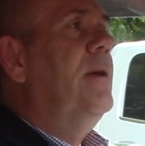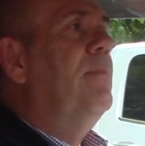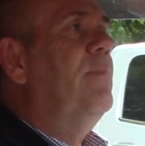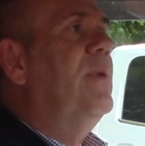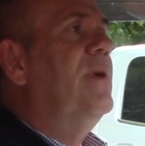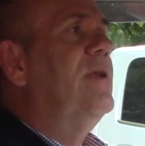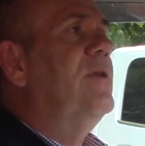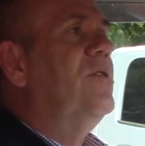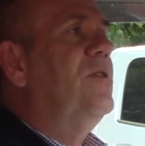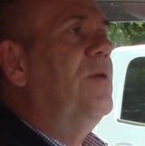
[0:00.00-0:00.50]

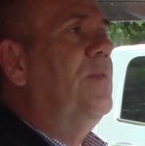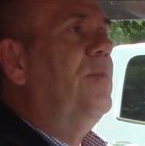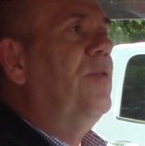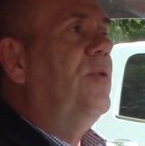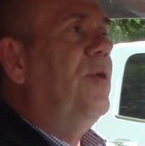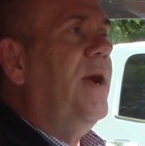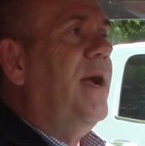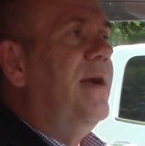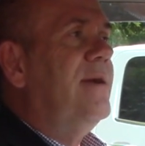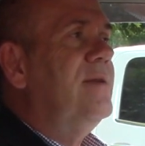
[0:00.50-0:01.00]
But to
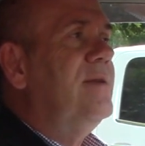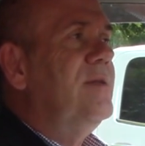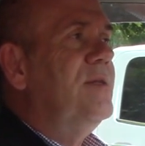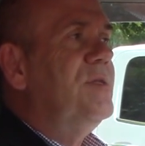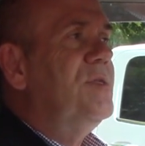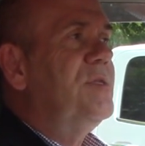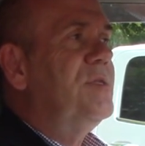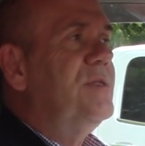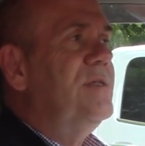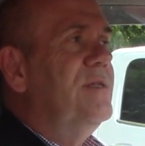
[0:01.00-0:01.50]

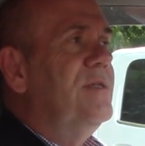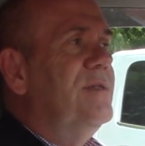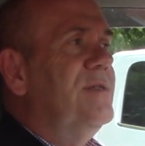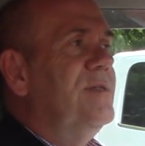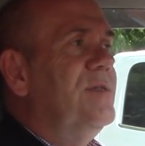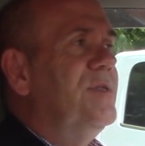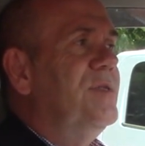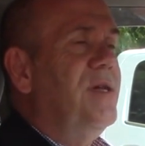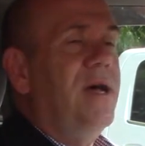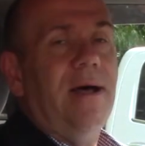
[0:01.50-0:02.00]
practice
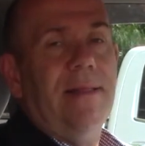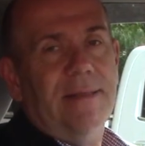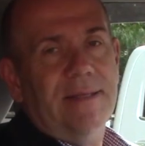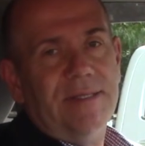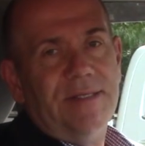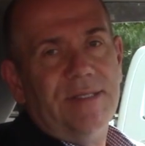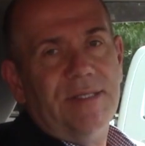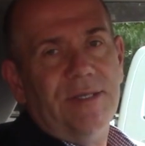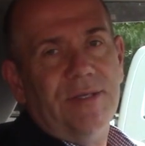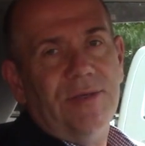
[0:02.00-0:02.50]

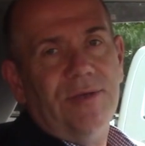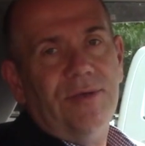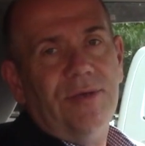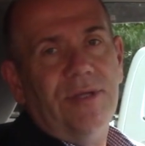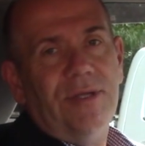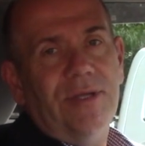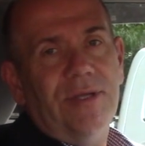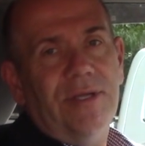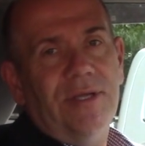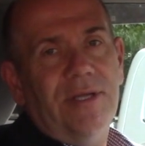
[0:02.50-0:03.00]
solitude
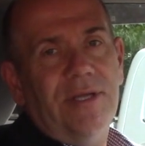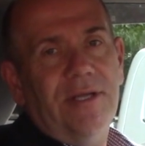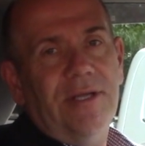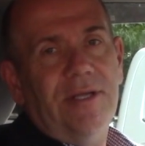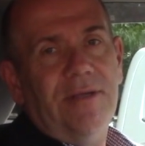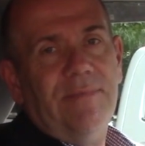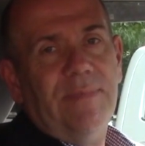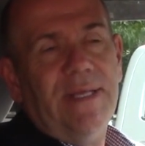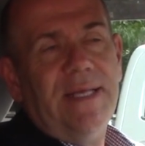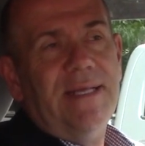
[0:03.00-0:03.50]

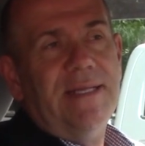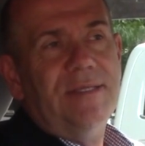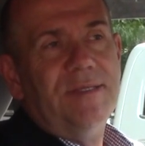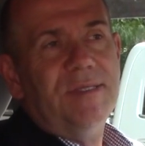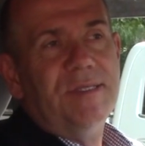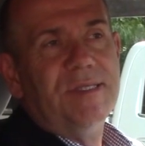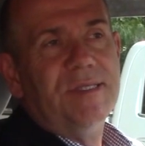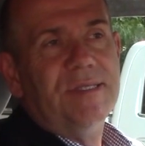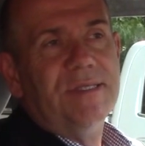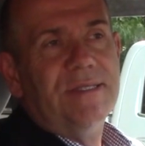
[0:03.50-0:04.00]

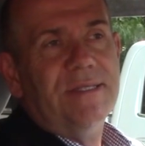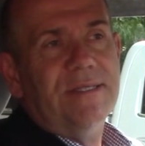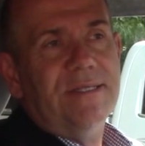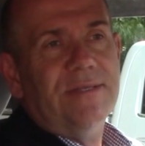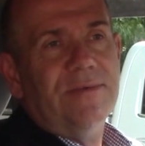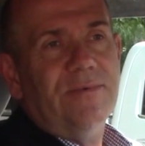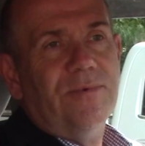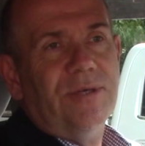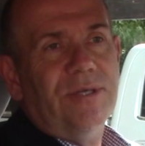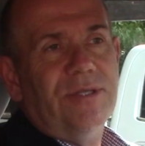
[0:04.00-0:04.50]
means
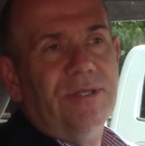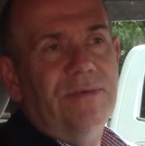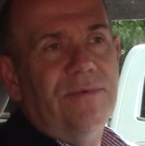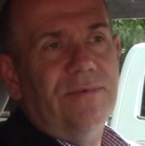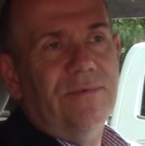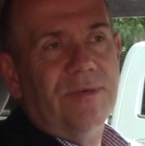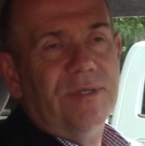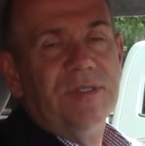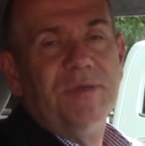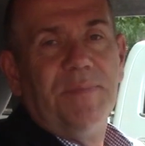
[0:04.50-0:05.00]
we're
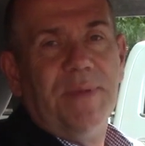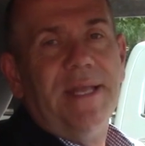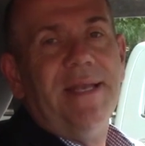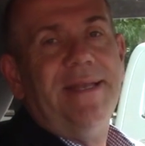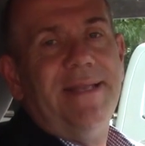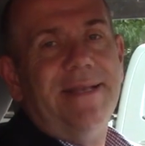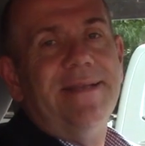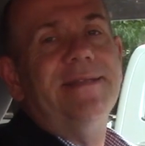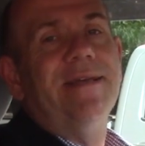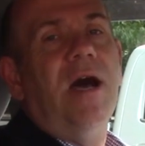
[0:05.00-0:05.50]

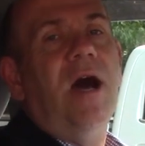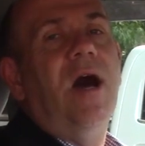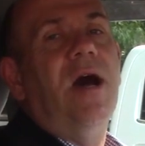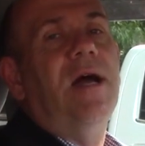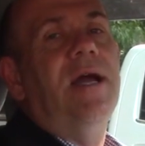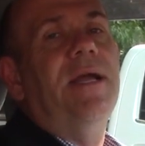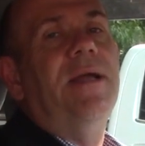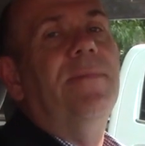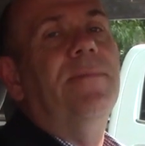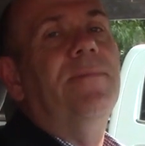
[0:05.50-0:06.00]
spending
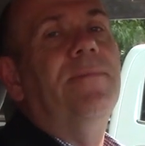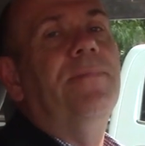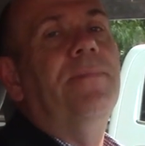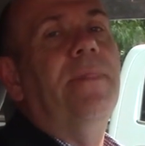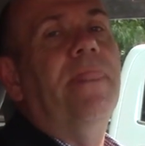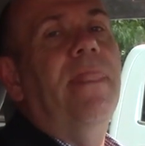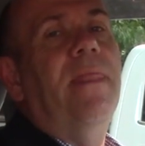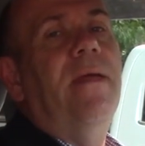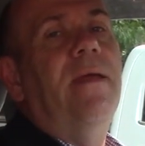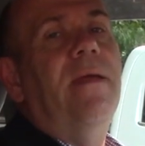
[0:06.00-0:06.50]
time
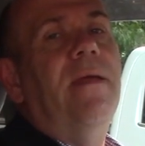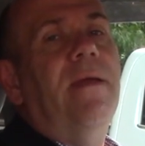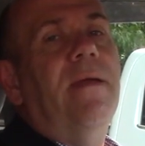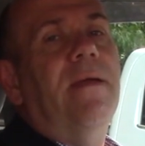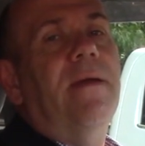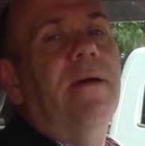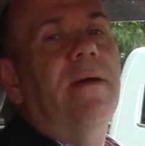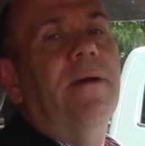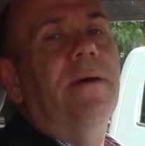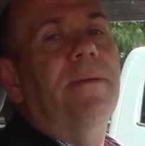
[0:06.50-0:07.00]

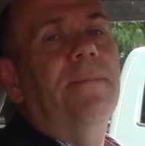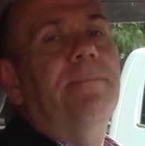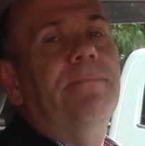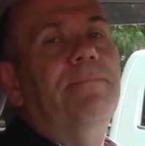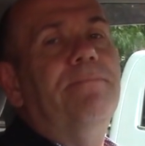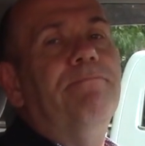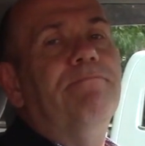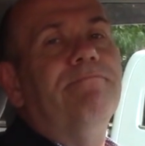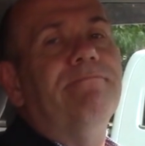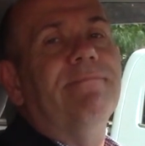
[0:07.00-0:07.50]

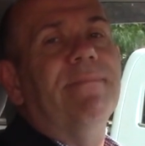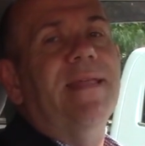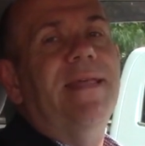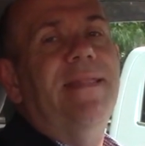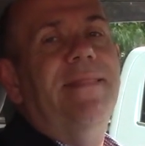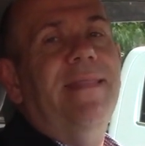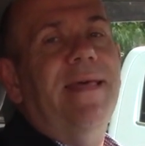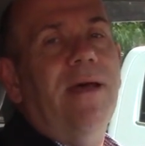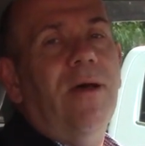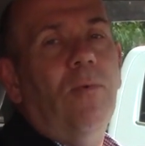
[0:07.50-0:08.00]

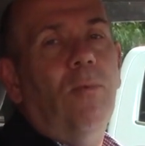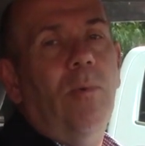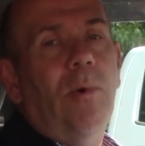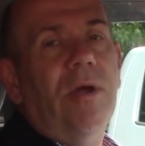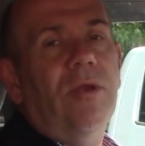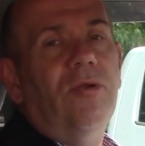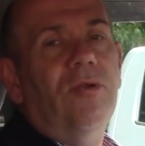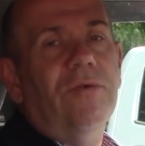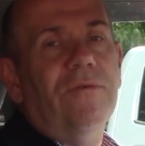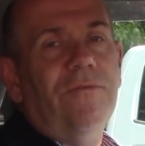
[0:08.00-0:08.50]
in that
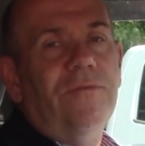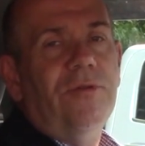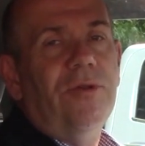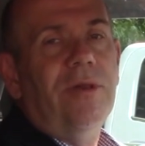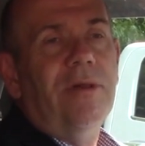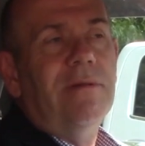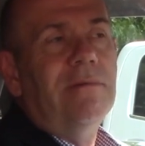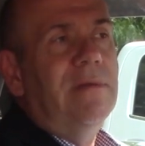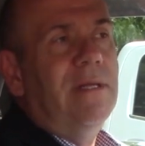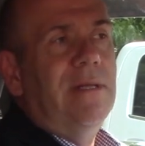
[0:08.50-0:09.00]

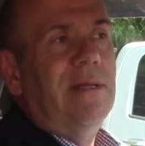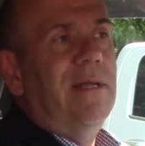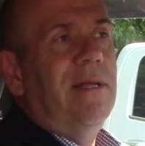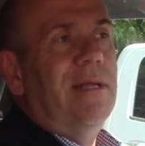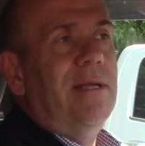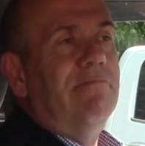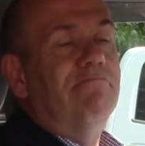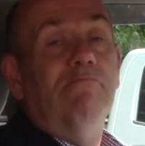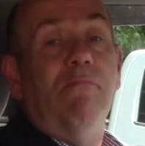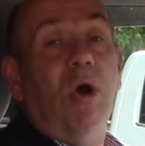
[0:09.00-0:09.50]
wonderful
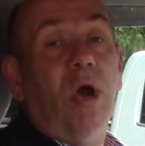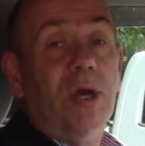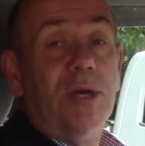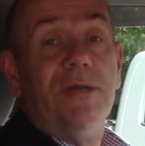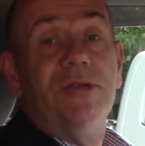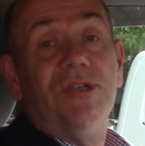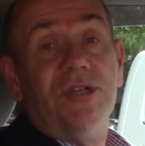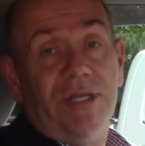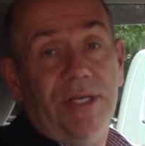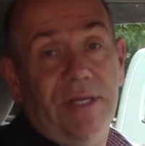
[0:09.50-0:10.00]

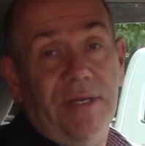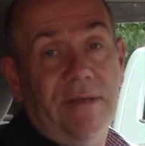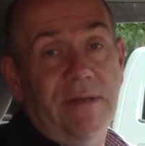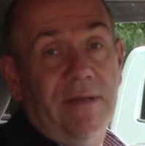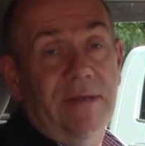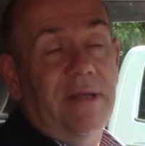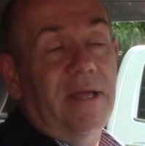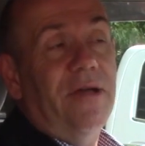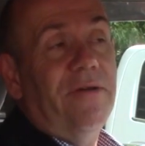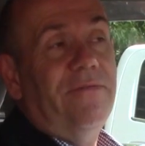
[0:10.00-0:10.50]
margin
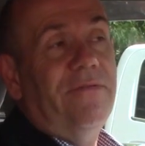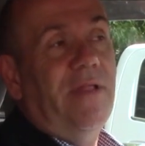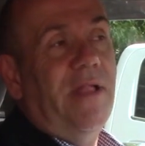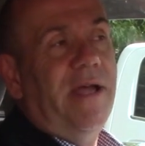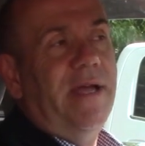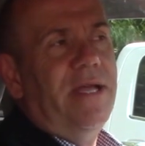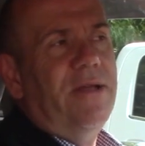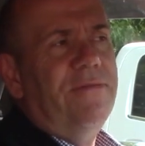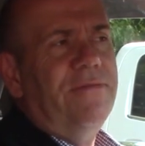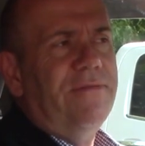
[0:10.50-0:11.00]
of
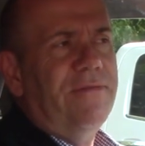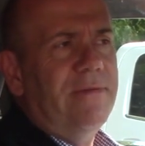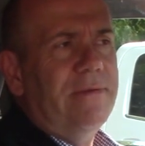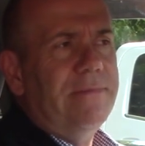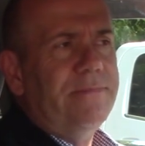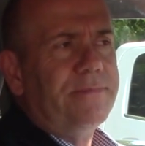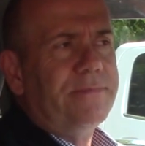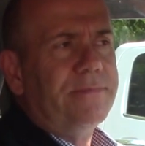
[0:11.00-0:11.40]
life